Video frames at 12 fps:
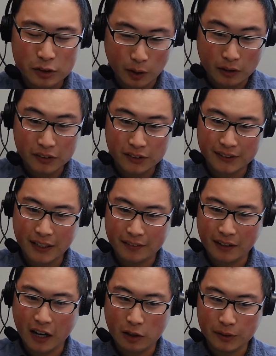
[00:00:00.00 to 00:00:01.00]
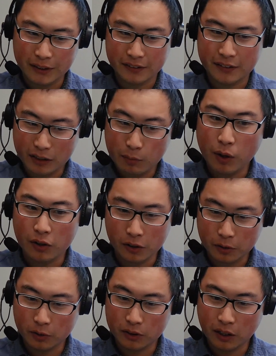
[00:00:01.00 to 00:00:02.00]
to understand how these
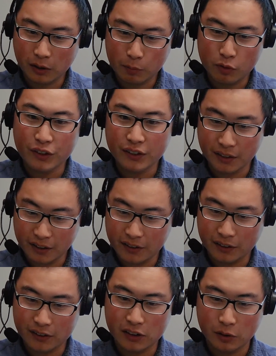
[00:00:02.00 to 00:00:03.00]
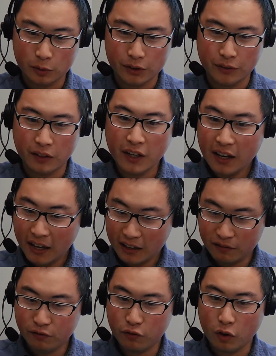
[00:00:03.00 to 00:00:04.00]
nanoparticles are moving together in solution
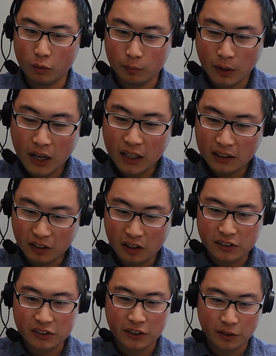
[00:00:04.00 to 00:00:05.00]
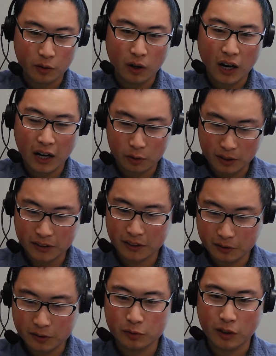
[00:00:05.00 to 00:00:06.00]
and form large scale
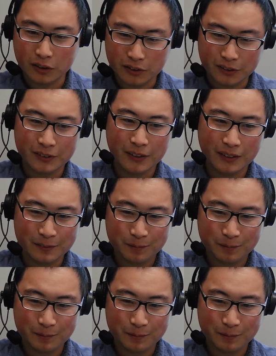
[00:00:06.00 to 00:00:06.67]
hierarchical structures.